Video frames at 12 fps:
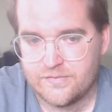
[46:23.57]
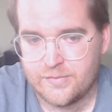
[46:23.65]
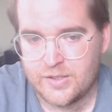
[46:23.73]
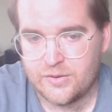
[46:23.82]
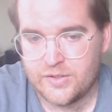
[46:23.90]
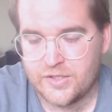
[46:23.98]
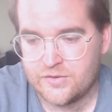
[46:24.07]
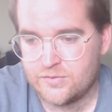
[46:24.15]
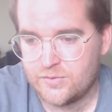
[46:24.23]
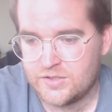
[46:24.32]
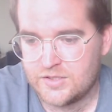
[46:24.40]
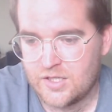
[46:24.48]
But who knows?
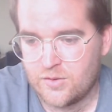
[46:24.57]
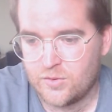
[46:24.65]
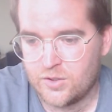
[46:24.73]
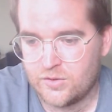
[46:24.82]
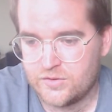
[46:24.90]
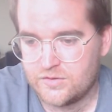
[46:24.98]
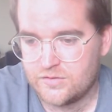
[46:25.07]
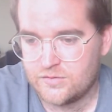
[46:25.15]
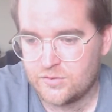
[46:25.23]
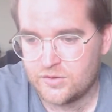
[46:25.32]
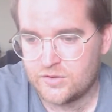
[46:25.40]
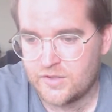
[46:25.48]
We'll see how it rolls
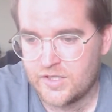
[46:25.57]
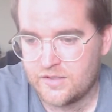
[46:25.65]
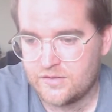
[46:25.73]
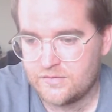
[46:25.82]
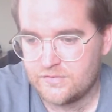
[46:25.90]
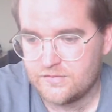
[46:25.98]
around.